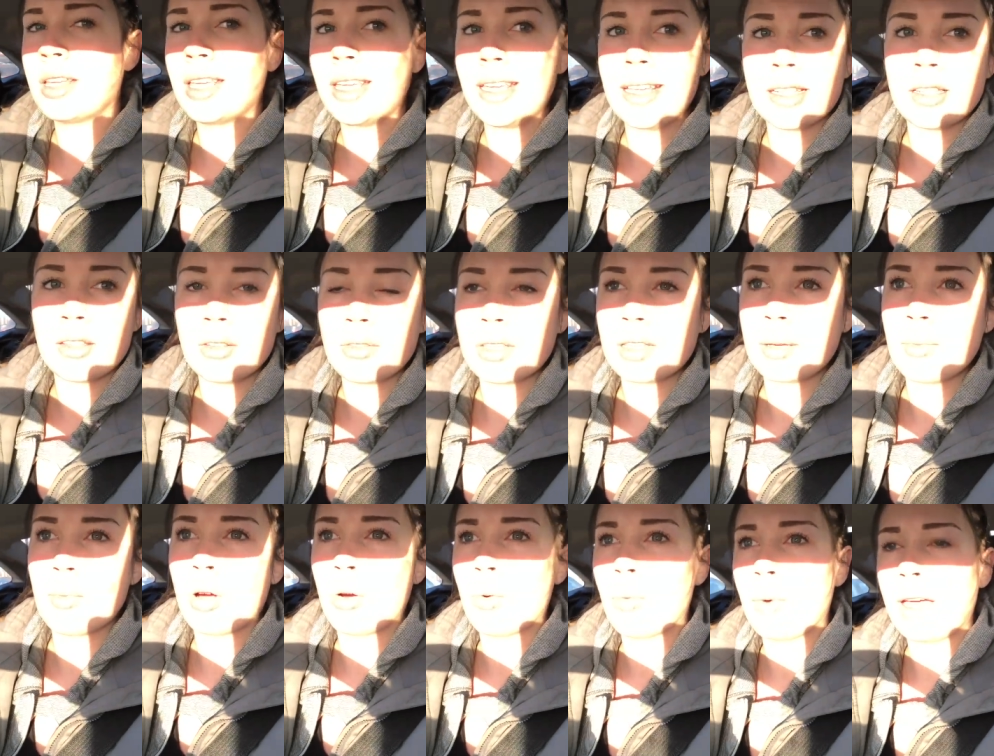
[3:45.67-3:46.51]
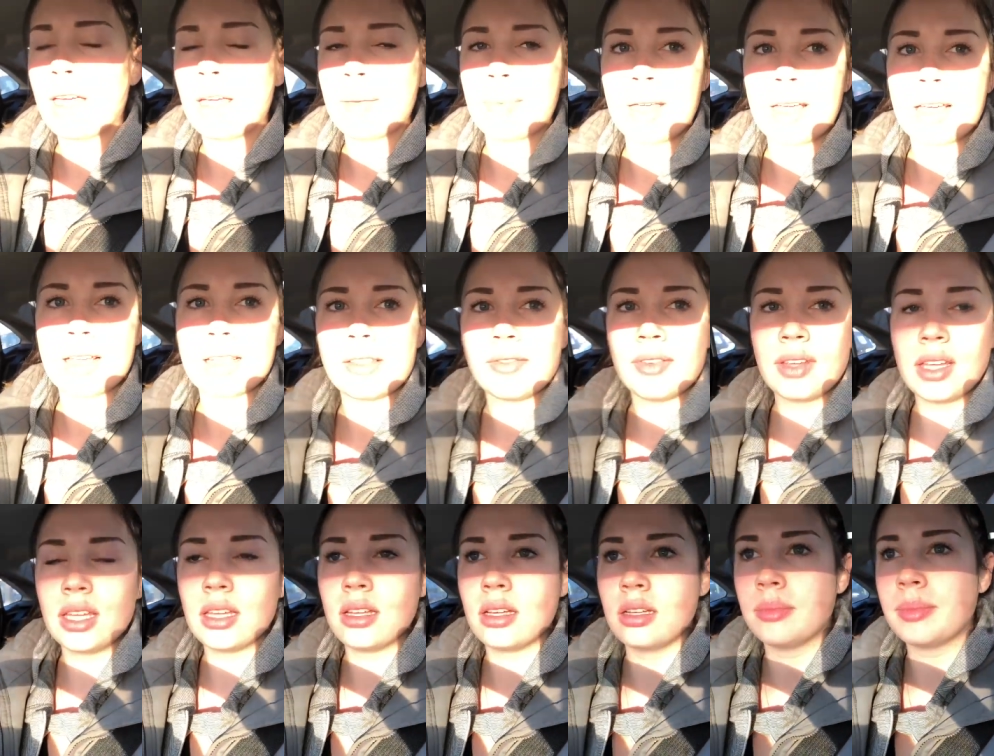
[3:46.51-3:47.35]
He is losing more weight because of
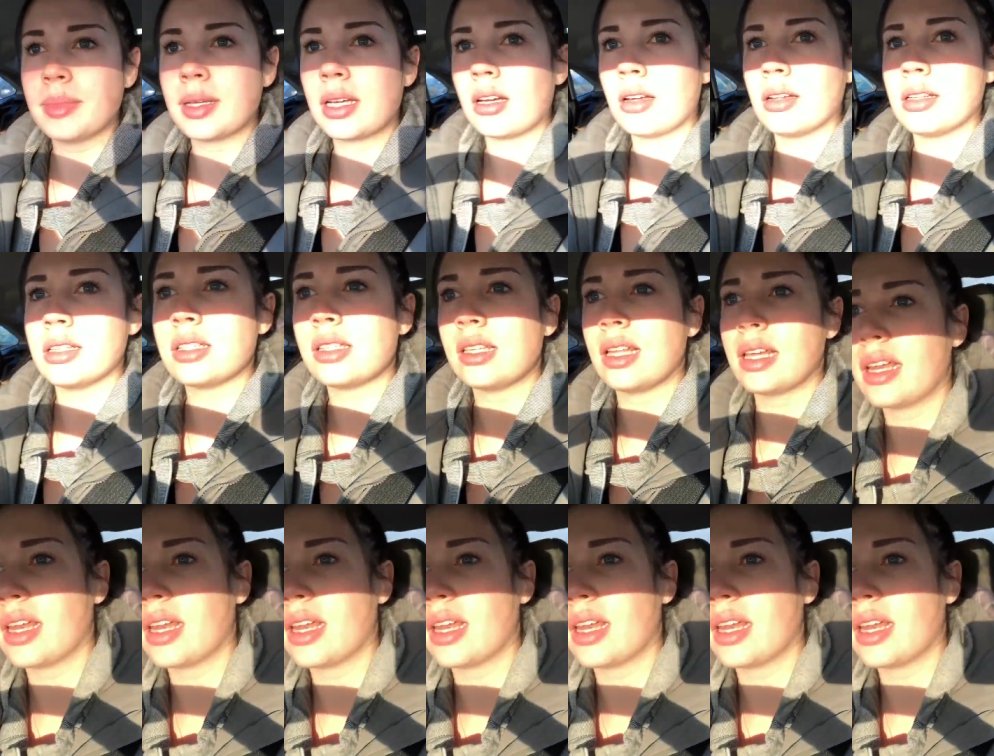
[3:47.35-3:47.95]
it. Oh my god, this